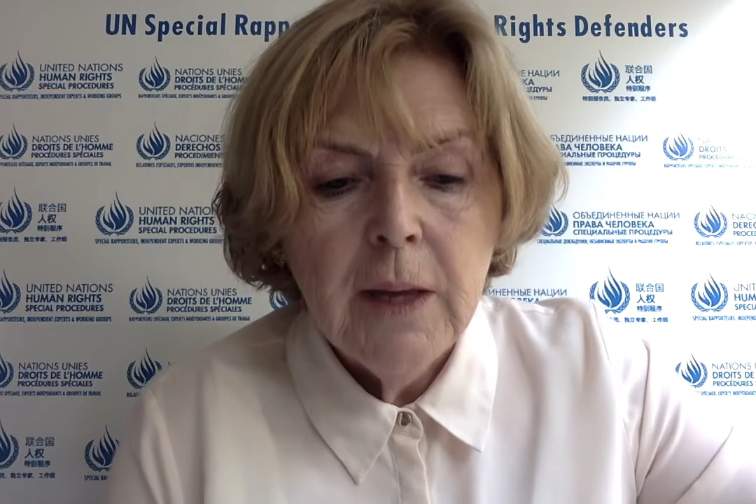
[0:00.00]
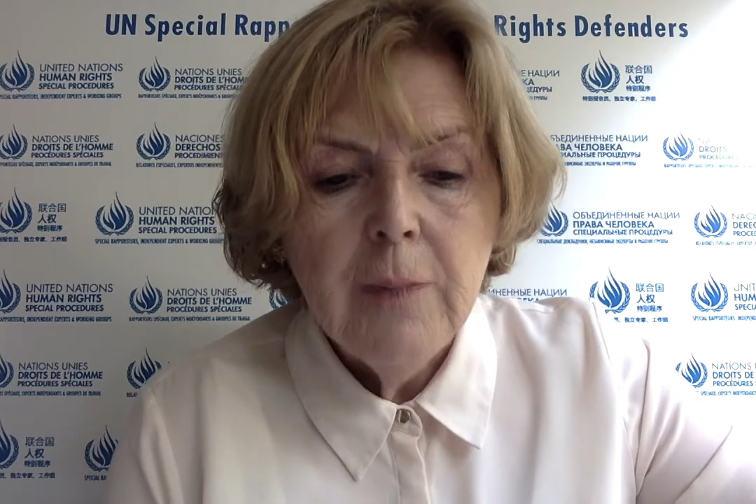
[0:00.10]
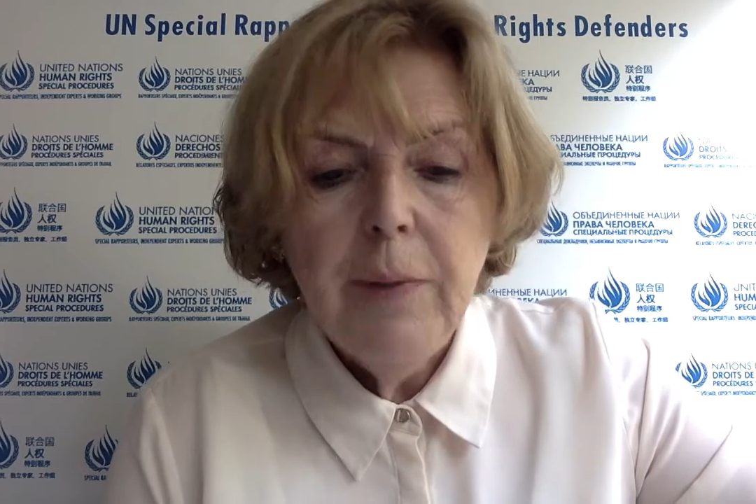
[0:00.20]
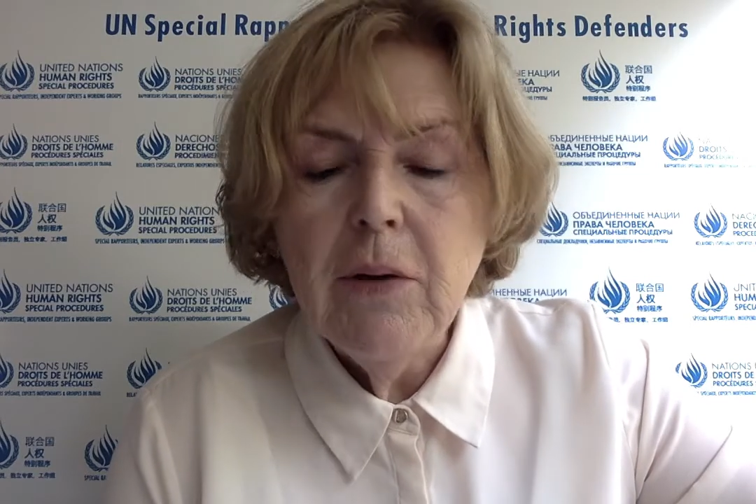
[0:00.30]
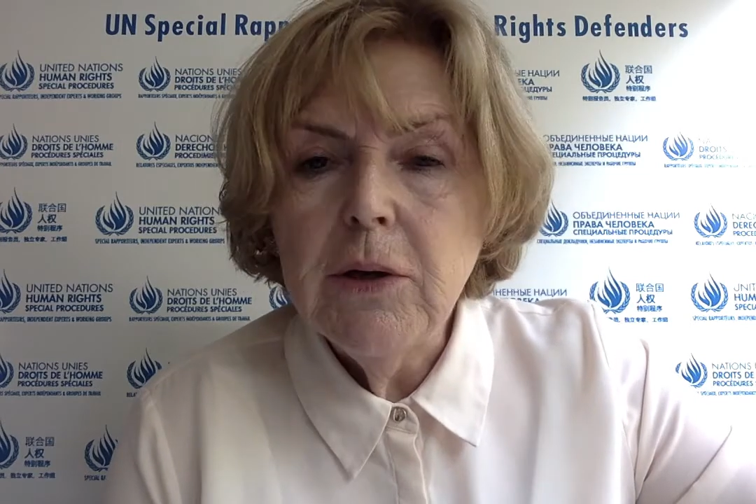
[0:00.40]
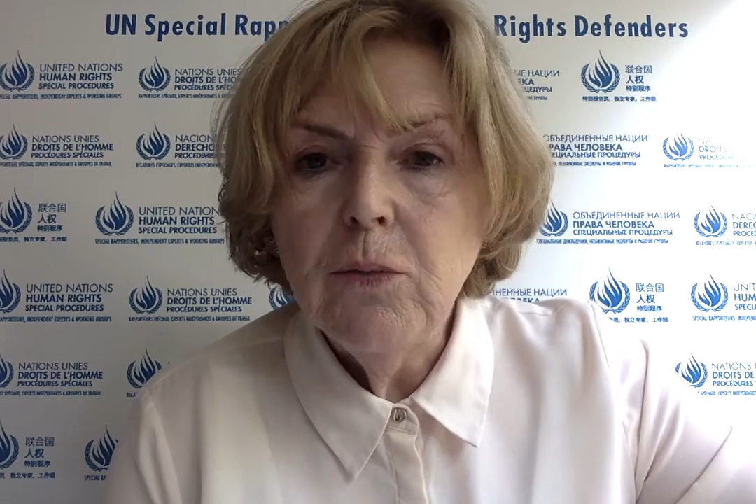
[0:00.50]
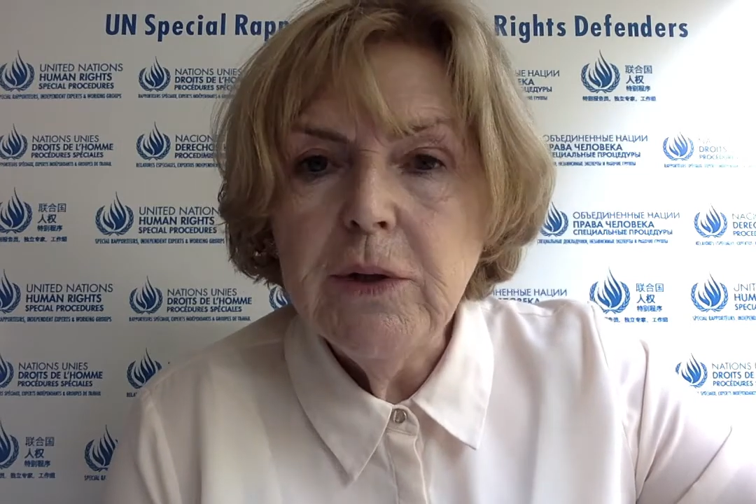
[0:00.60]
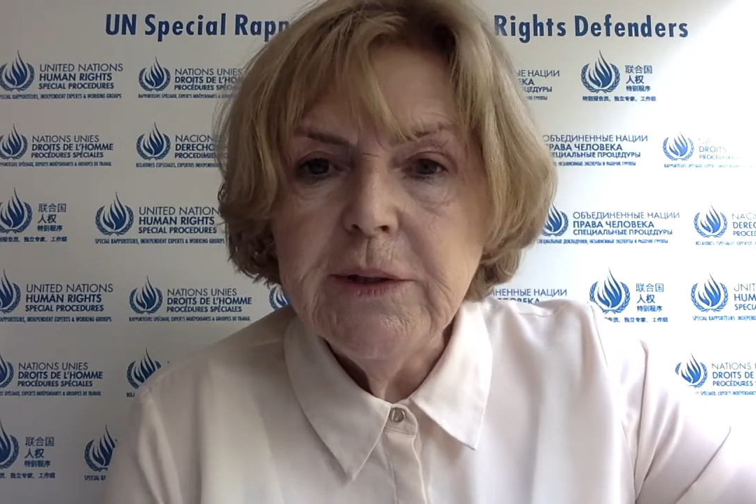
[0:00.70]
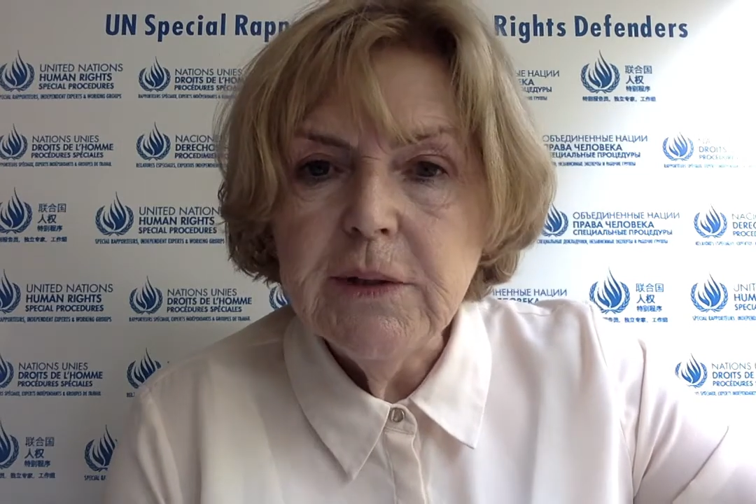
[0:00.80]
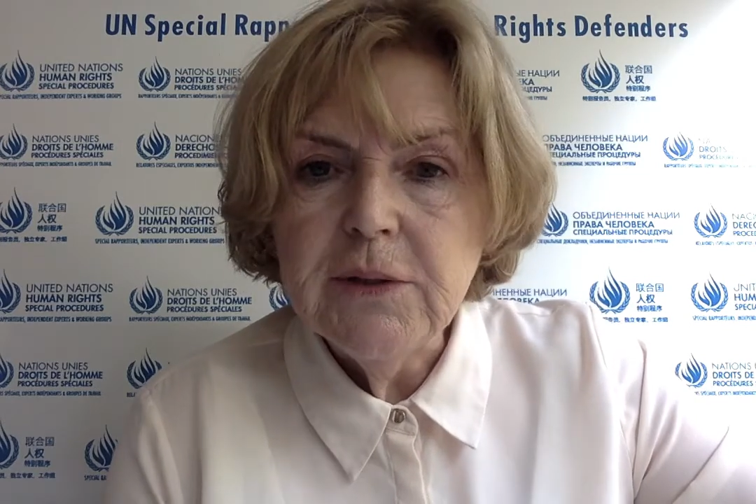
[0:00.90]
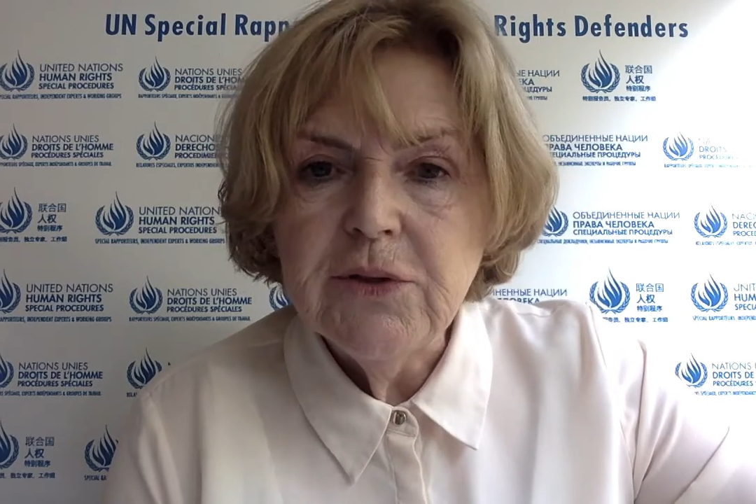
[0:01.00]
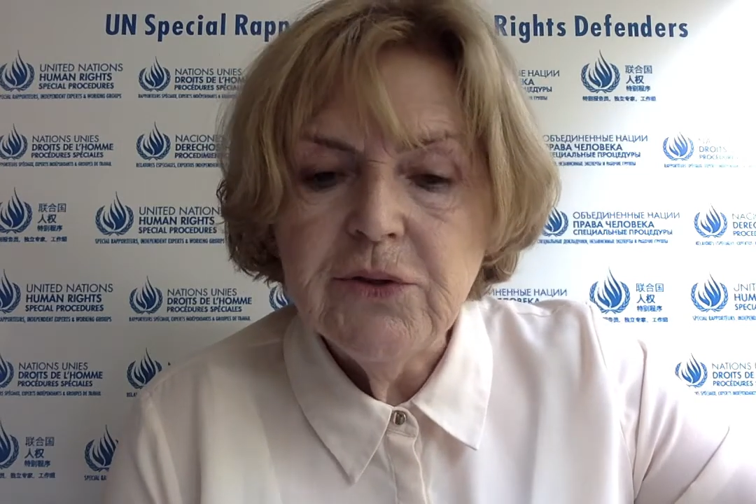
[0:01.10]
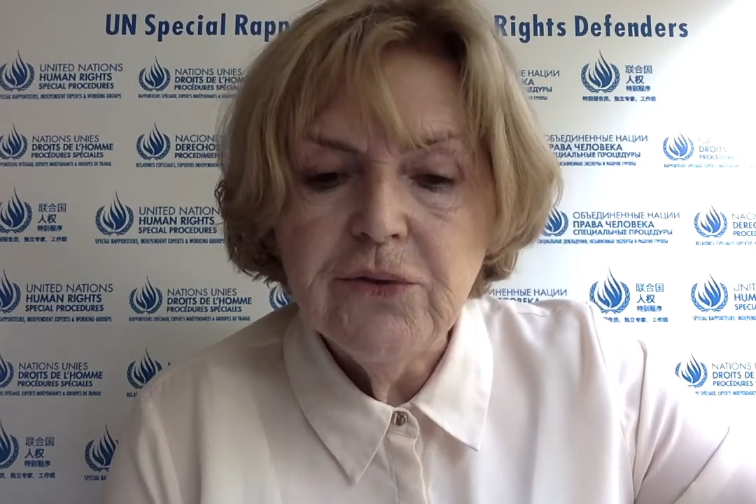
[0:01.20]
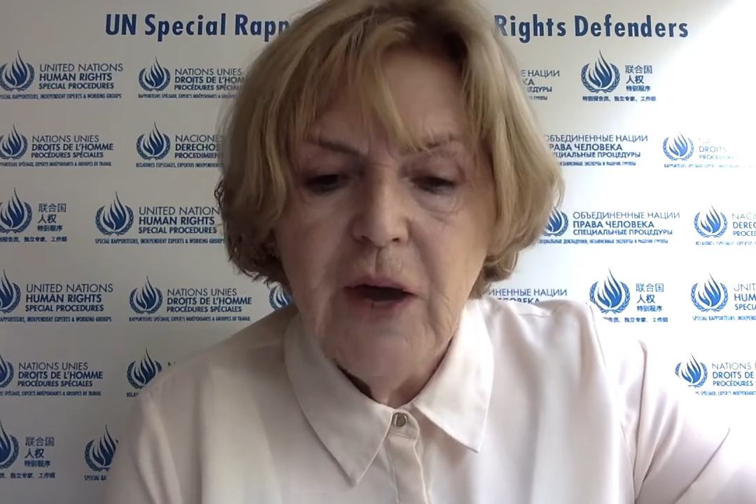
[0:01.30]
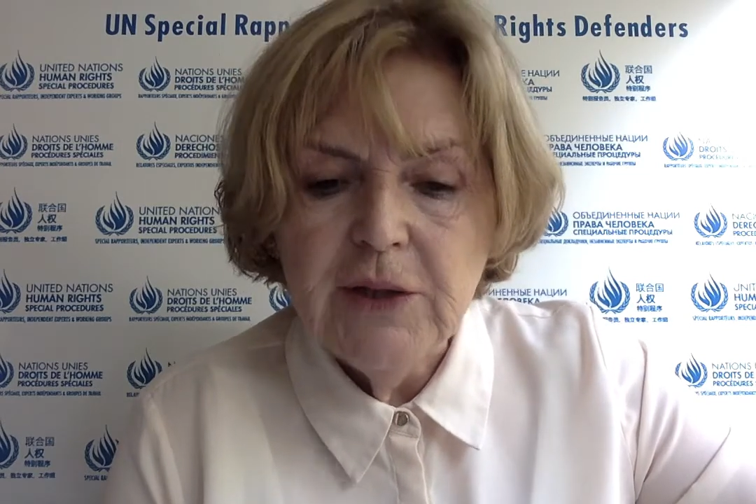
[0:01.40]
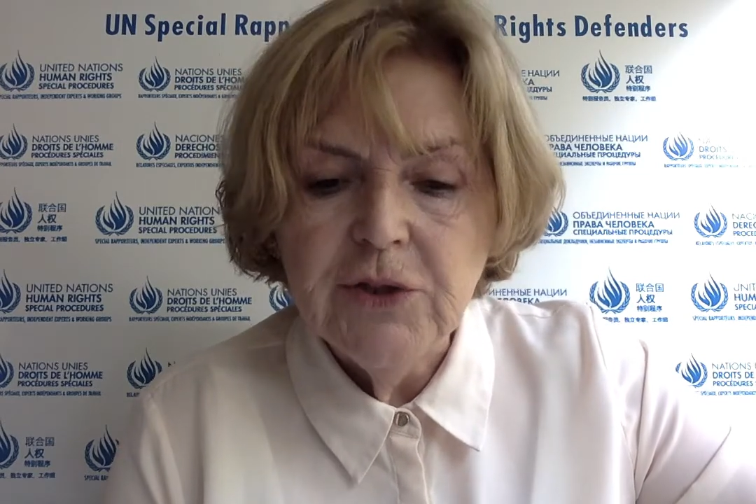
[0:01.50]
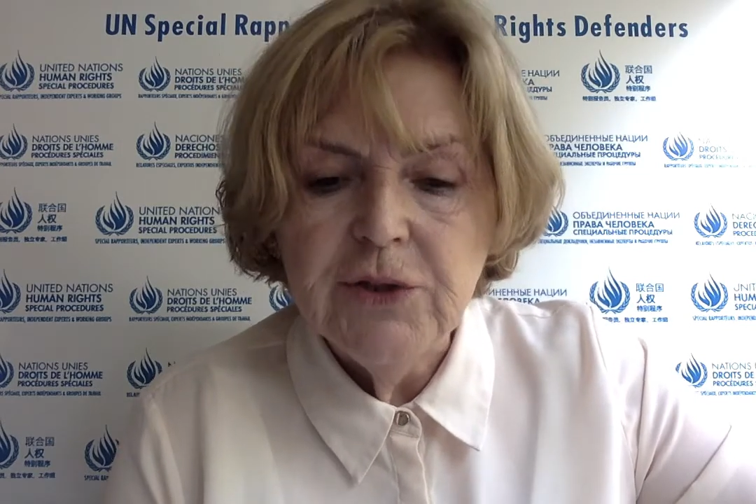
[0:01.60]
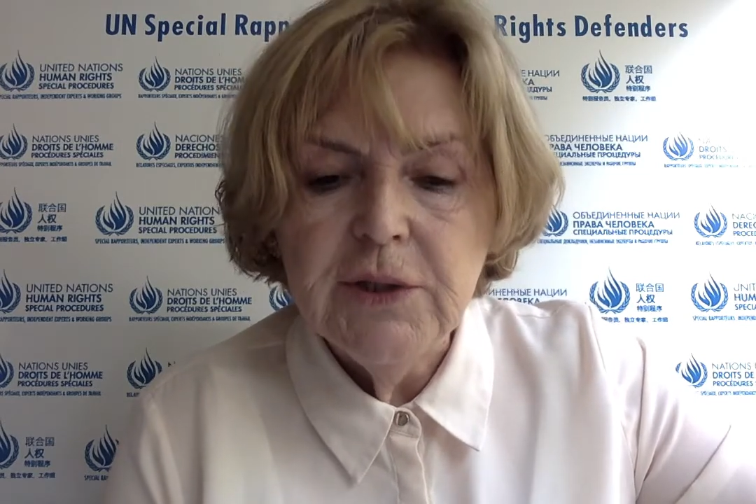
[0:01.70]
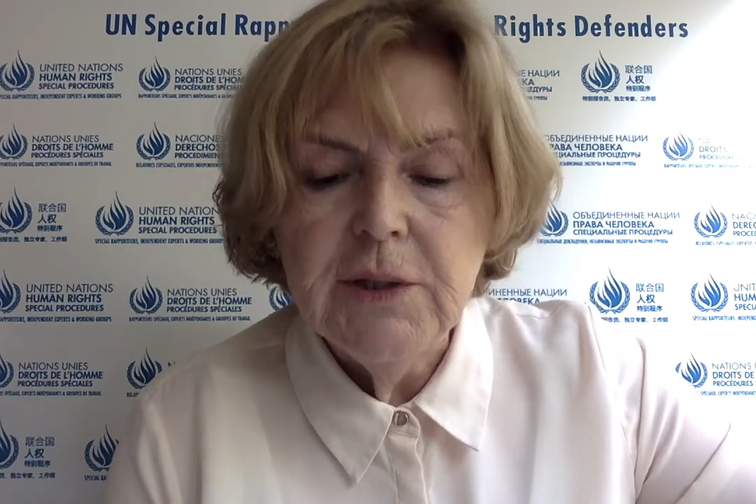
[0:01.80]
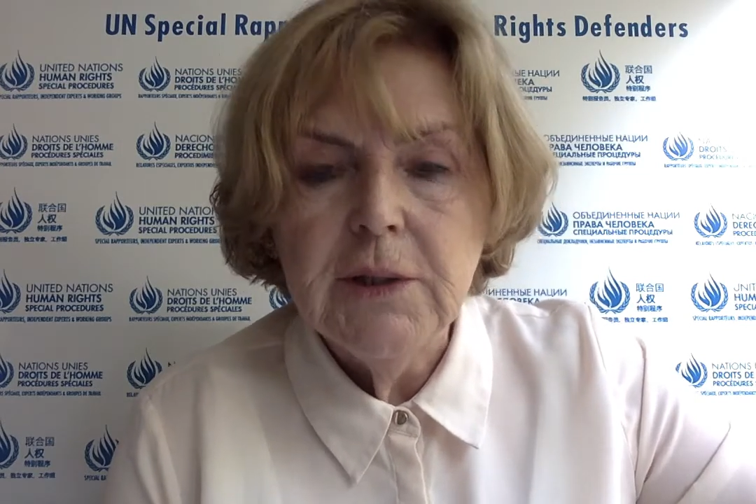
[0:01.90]
bearing witness to
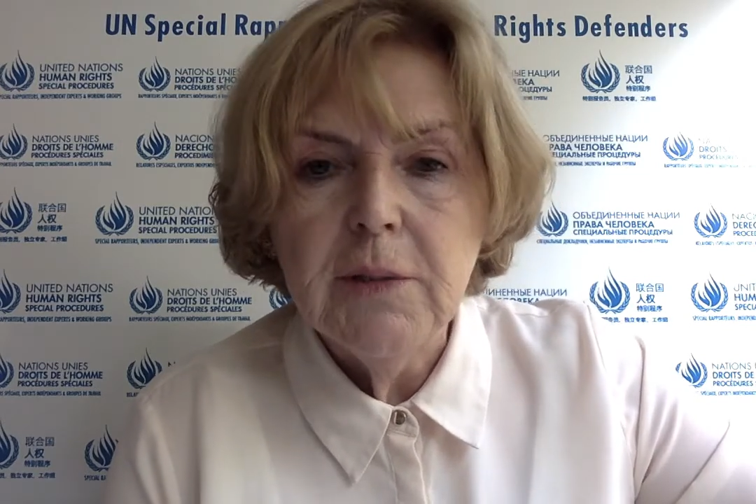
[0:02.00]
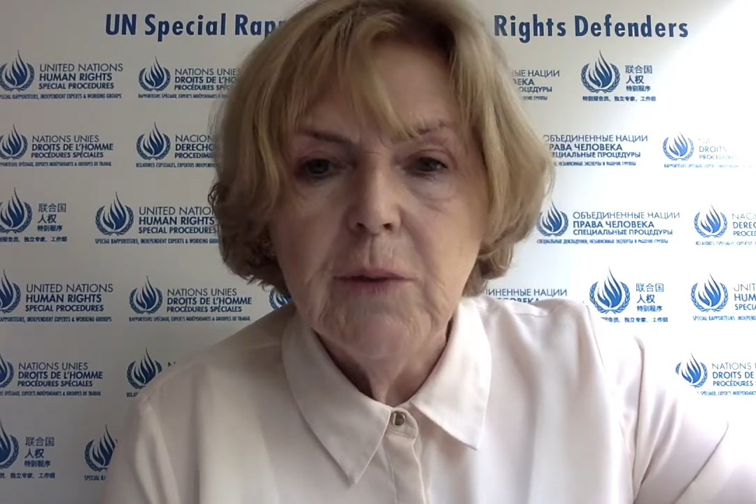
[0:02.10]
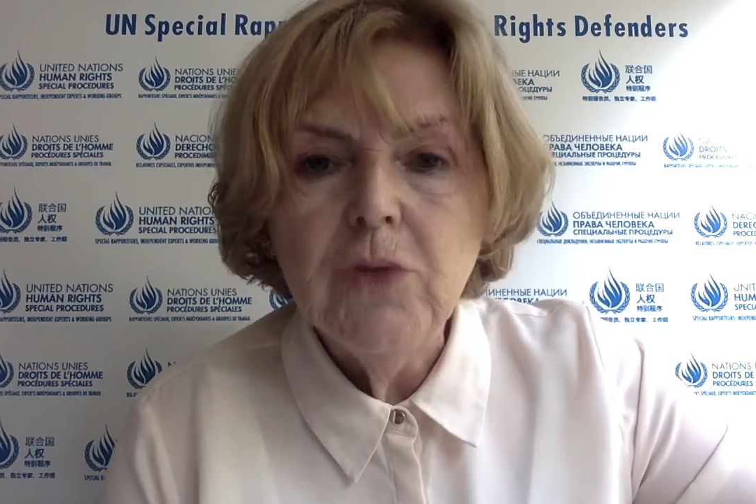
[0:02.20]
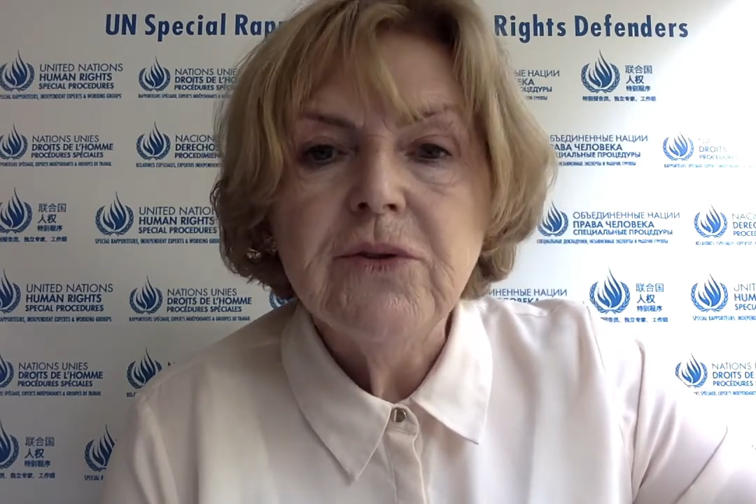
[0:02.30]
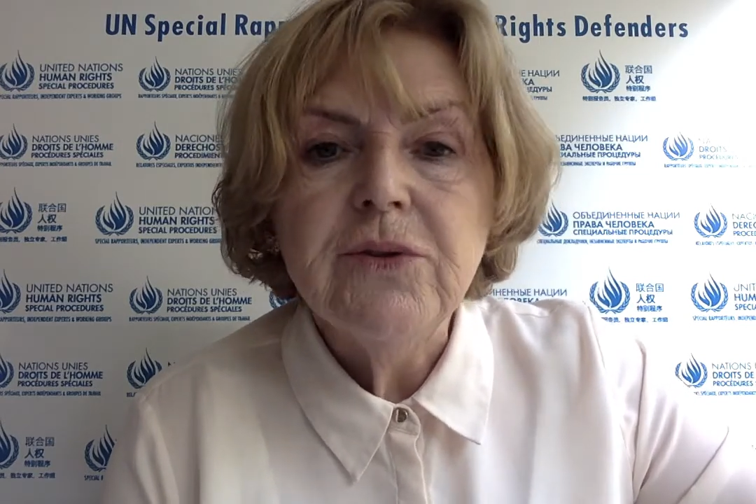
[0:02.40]
tragedies in the most